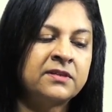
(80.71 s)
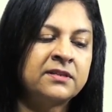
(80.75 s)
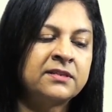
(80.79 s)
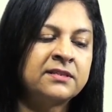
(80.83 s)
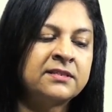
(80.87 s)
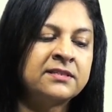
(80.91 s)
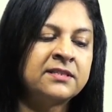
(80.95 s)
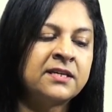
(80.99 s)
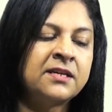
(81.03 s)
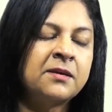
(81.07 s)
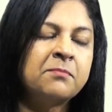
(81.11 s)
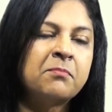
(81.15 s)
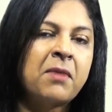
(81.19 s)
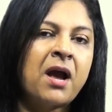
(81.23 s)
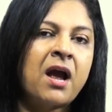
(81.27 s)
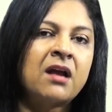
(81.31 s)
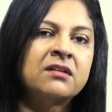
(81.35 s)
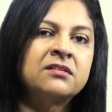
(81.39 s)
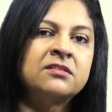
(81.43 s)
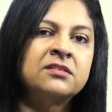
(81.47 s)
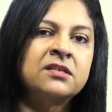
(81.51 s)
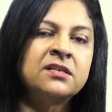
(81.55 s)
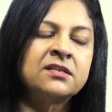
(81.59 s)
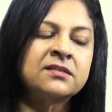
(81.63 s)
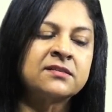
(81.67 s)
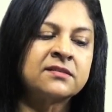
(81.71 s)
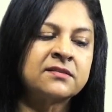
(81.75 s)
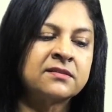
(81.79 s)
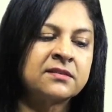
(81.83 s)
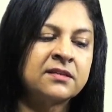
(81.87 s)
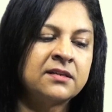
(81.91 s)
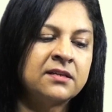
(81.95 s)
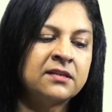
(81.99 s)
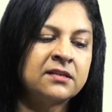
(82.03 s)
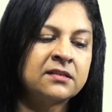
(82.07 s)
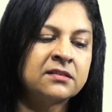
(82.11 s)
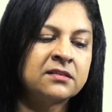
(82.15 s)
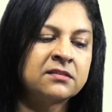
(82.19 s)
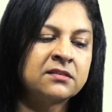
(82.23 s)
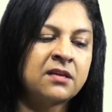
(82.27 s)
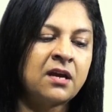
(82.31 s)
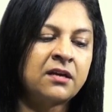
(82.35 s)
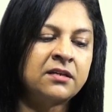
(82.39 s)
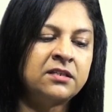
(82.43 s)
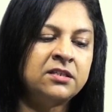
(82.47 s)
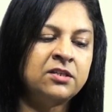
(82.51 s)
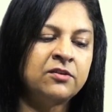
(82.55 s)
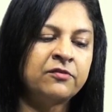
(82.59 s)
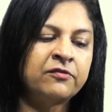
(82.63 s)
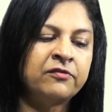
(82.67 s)
semantics,
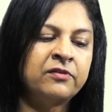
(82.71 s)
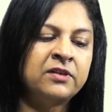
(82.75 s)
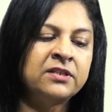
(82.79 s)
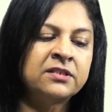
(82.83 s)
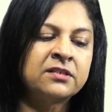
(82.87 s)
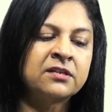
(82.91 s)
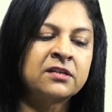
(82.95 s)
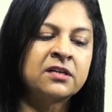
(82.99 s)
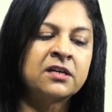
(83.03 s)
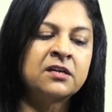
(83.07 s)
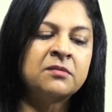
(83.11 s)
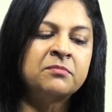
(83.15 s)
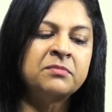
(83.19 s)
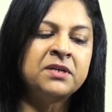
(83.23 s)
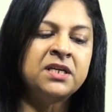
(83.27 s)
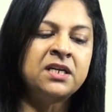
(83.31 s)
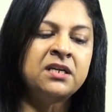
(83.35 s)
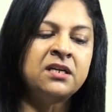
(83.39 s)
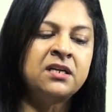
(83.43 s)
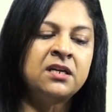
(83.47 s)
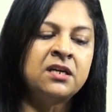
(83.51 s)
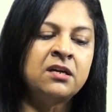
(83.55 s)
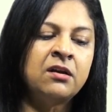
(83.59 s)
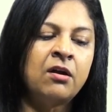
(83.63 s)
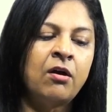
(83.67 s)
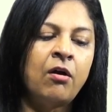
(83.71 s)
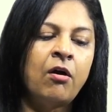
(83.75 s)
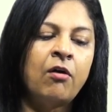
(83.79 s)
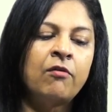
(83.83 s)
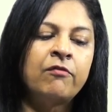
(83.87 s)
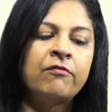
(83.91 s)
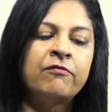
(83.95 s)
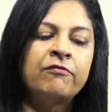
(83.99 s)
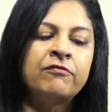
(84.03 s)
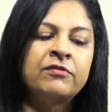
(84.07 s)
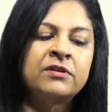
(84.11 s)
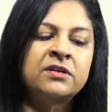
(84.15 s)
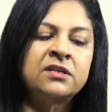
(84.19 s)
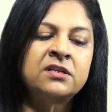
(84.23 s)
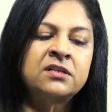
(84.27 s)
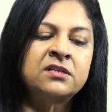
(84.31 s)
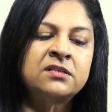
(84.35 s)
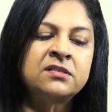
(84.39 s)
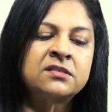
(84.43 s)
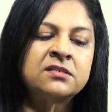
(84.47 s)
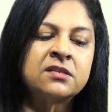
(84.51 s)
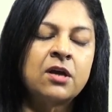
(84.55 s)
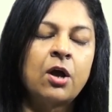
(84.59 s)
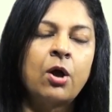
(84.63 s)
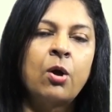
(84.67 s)
study of literal meaning of
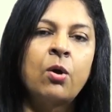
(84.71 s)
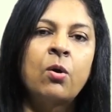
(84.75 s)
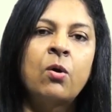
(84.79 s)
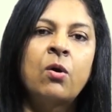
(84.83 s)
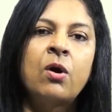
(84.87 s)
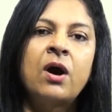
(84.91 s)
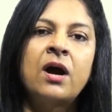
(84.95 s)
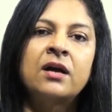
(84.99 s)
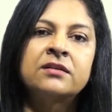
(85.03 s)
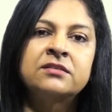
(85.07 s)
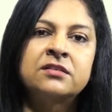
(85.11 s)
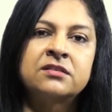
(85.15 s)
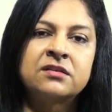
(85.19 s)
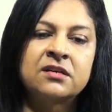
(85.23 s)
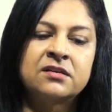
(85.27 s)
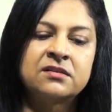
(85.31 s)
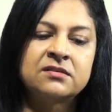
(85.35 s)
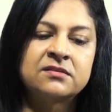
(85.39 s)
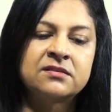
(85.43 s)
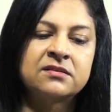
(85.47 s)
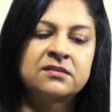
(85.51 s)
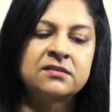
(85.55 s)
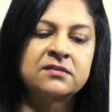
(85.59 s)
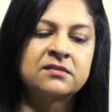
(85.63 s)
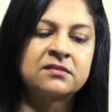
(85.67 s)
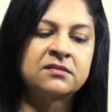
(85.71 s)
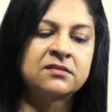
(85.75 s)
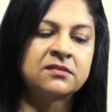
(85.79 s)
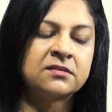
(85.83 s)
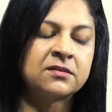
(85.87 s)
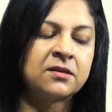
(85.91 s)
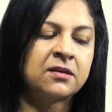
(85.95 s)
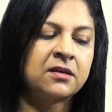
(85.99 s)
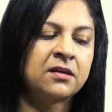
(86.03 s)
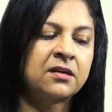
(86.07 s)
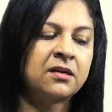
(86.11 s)
words or utterances;